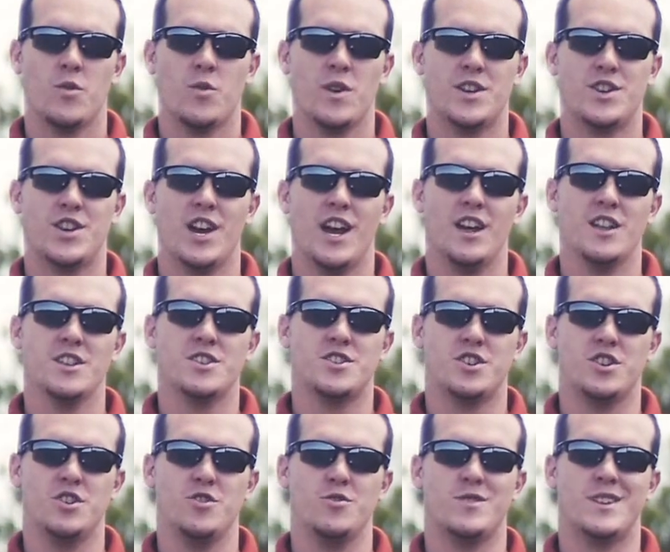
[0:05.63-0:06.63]
we
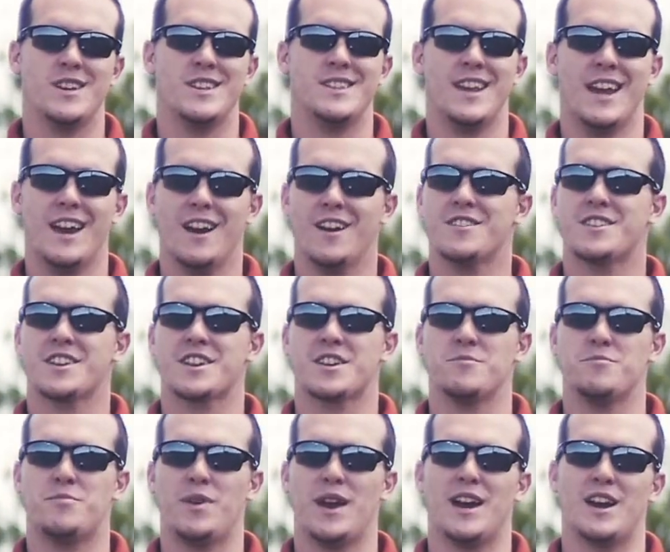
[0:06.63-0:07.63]
challenged you to dare to
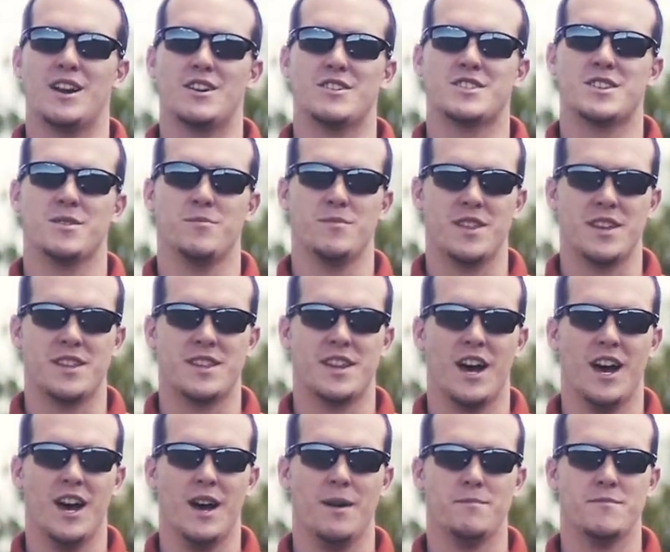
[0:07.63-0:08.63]
compare some of the
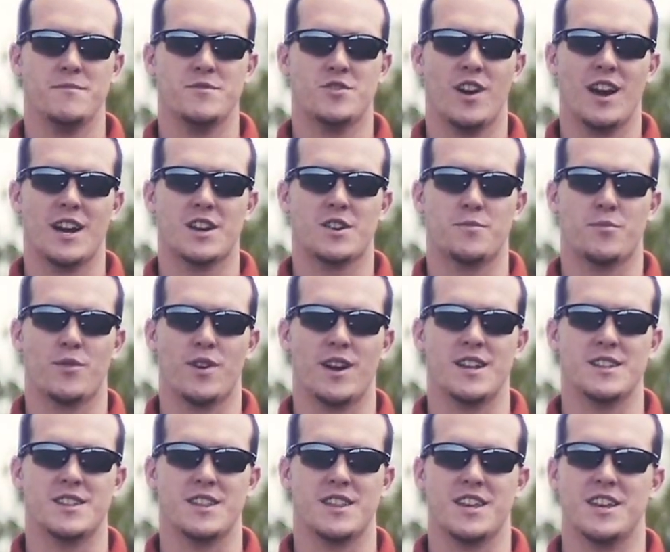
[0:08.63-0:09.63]
top tractor
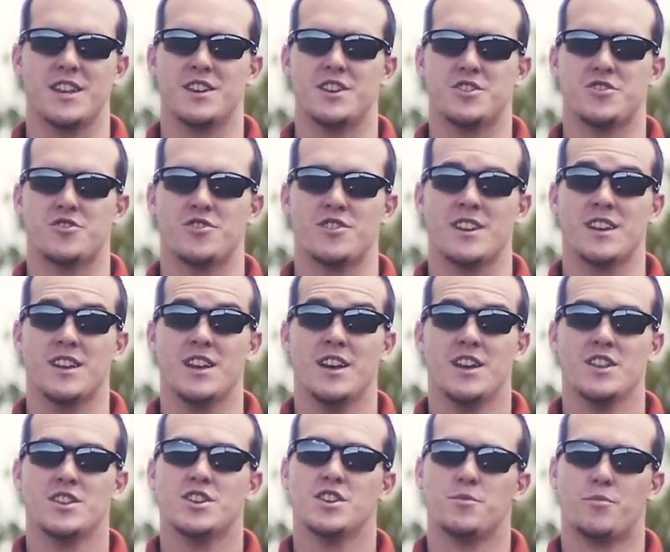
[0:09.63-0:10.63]
brands in the industry
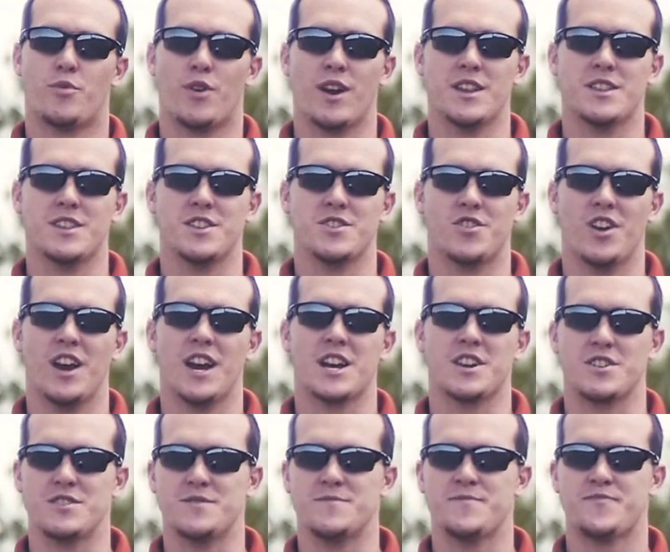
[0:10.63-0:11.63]
to the Branson
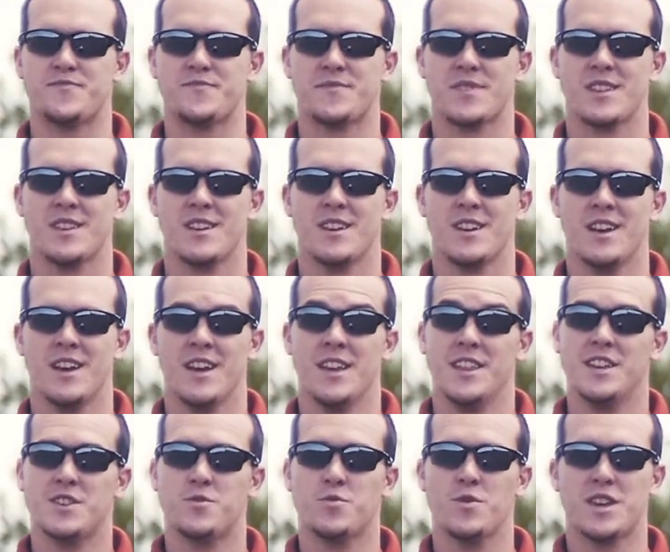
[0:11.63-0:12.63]
tractor.
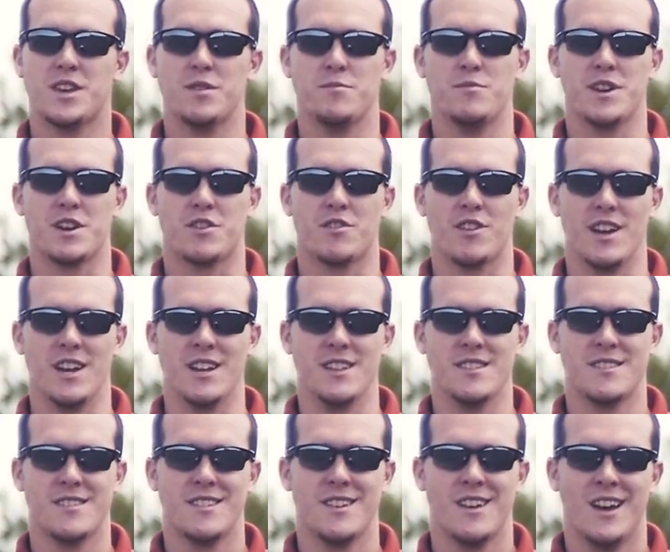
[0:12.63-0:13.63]
This week at Big
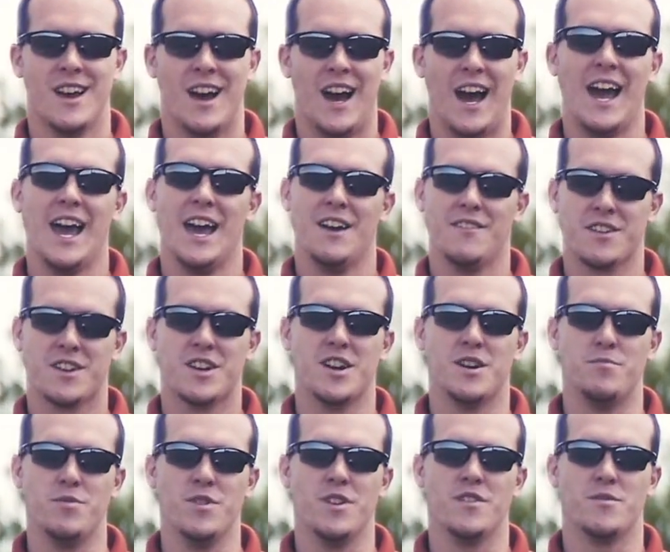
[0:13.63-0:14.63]
Reds, I have a
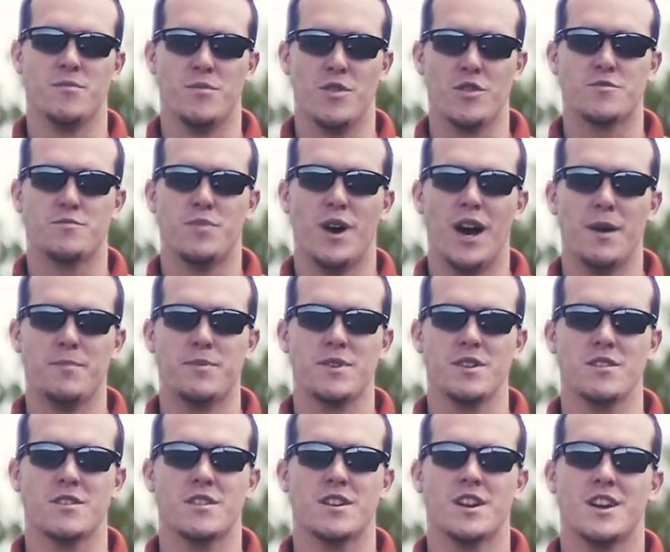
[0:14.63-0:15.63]
couple of the most
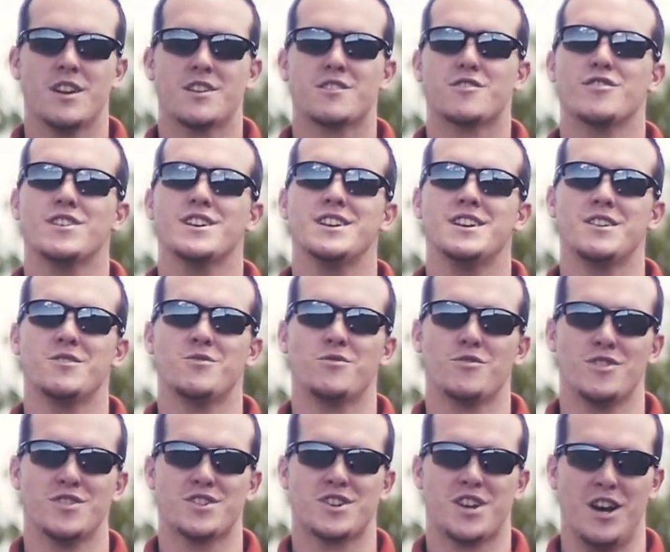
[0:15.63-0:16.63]
popular green and
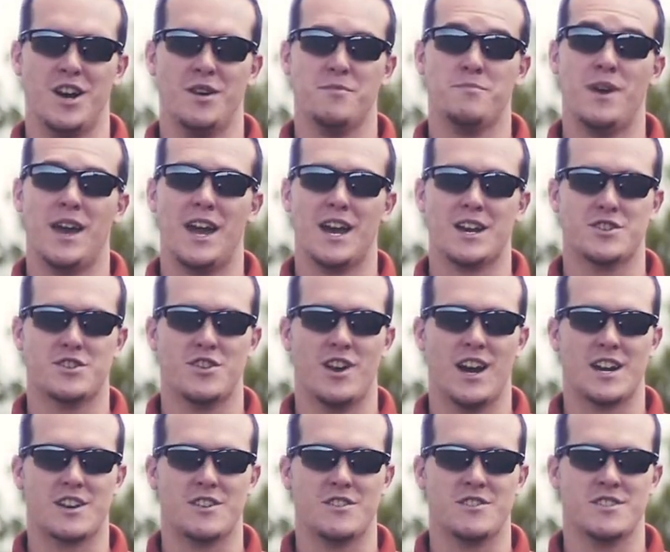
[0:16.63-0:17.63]
orange compact
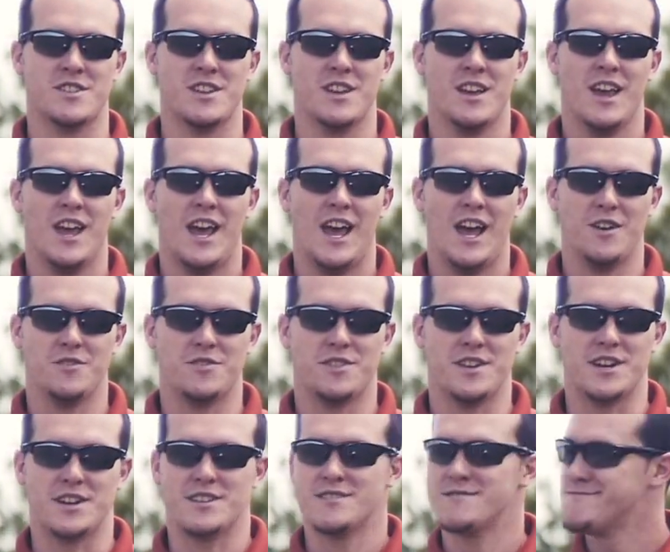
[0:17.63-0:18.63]
tractors out
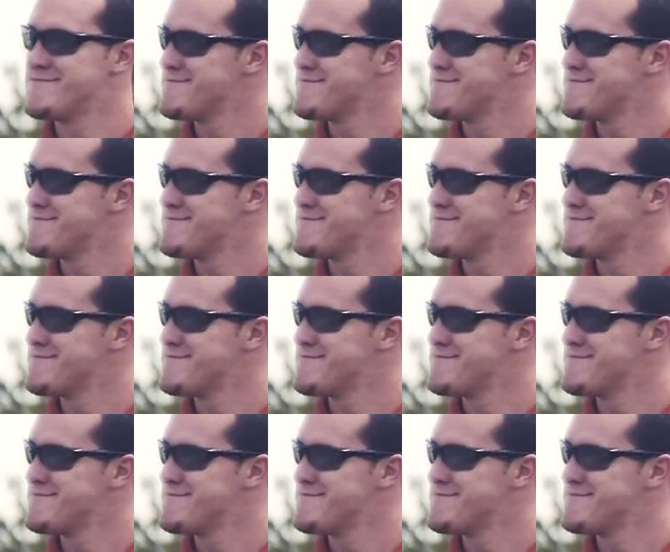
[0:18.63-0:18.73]
there.